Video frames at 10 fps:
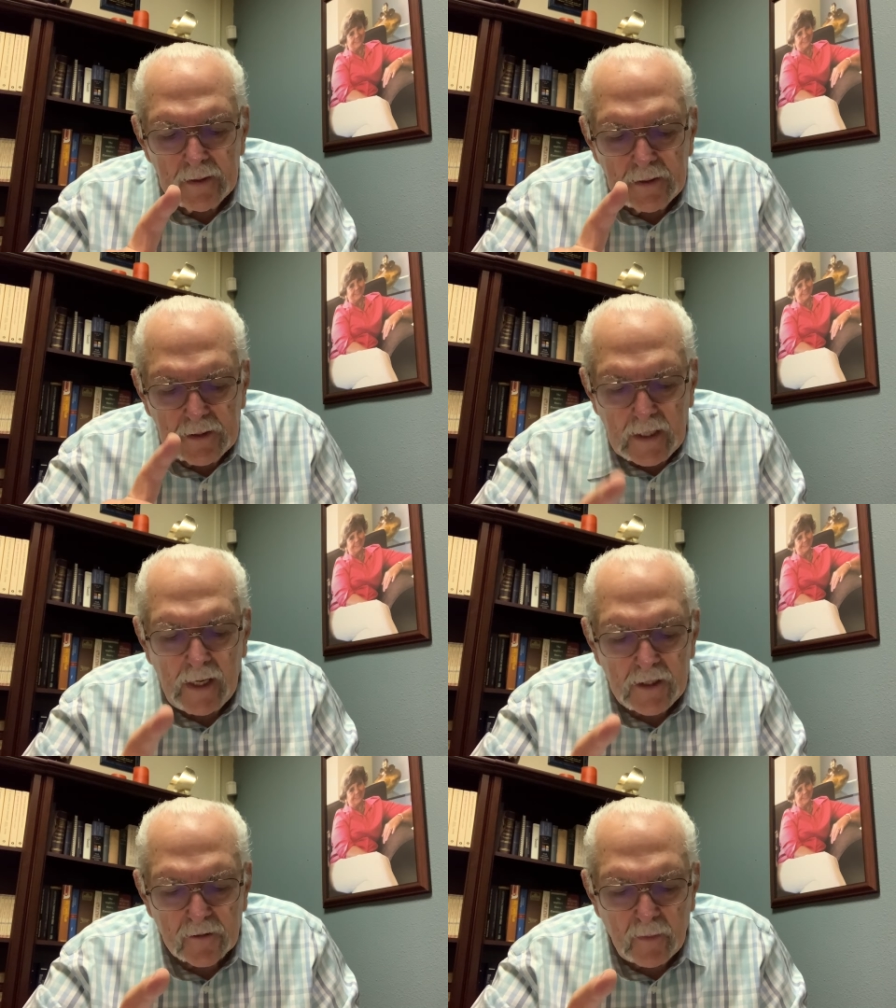
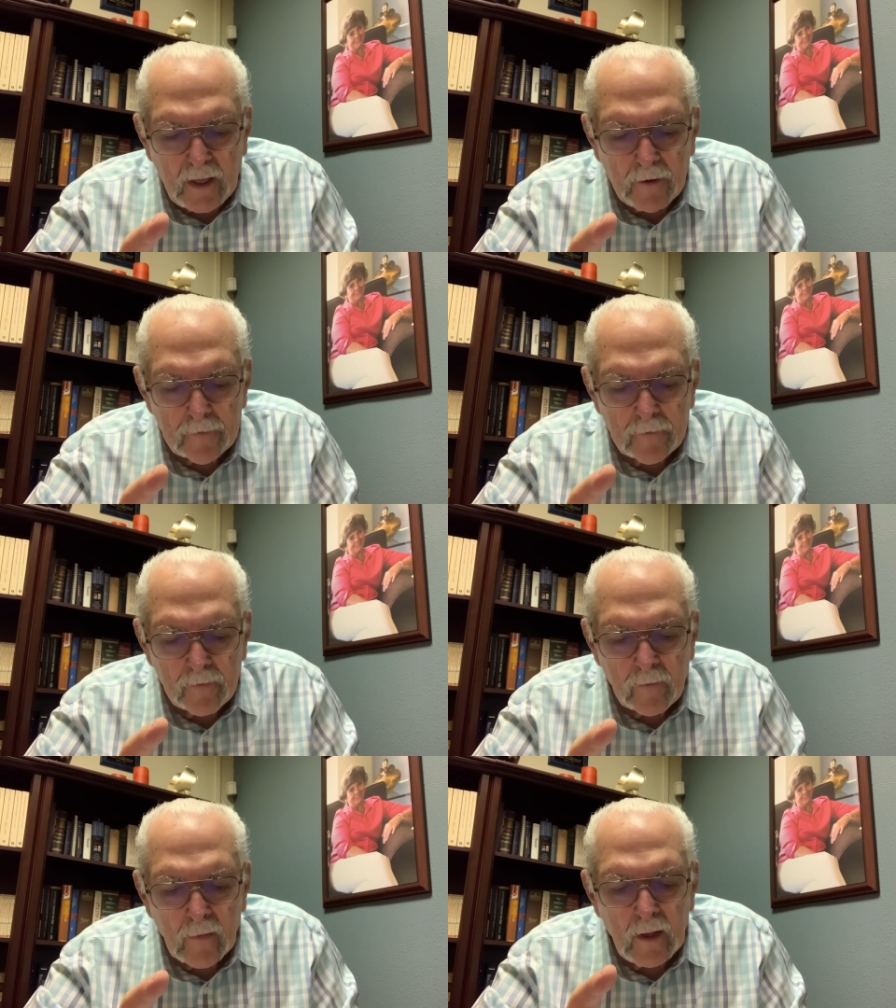Teach me
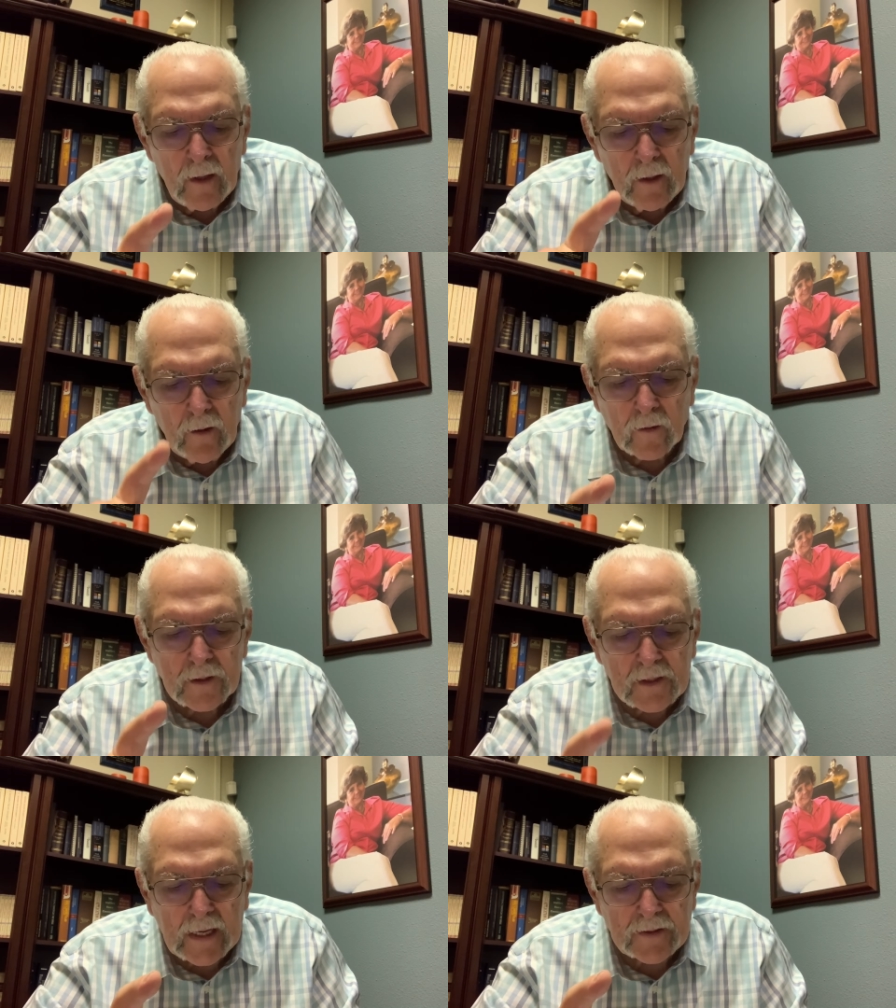your
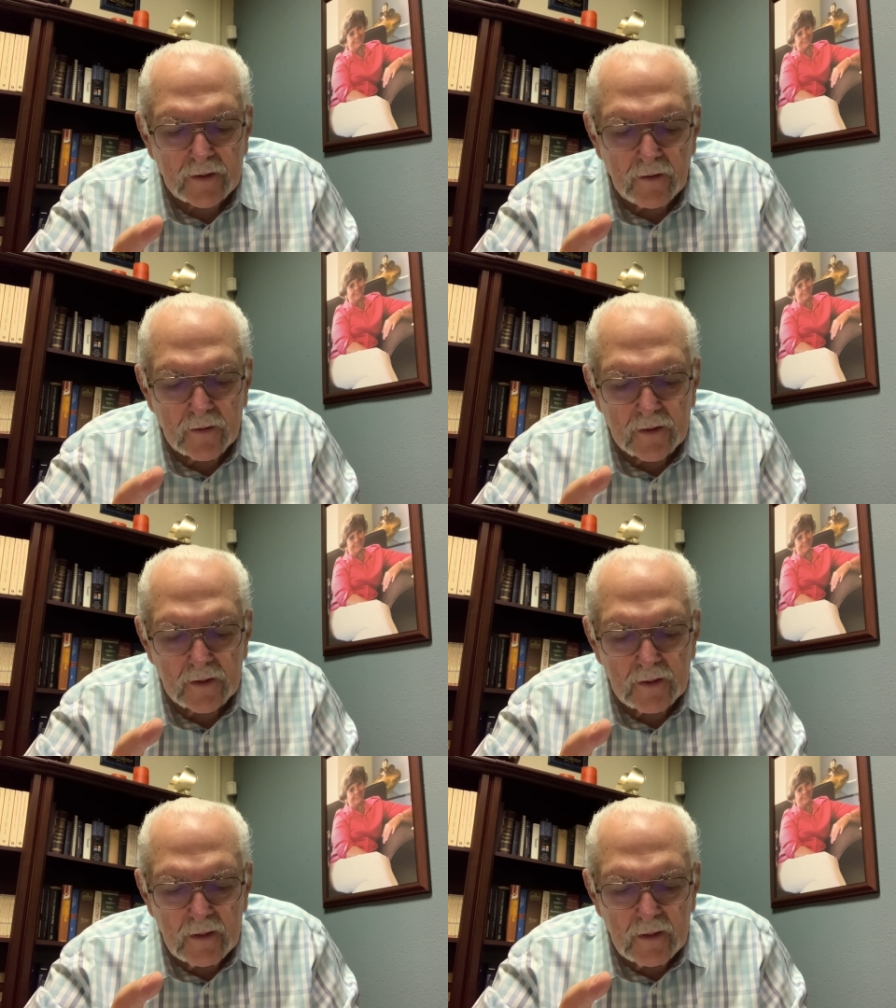statutes.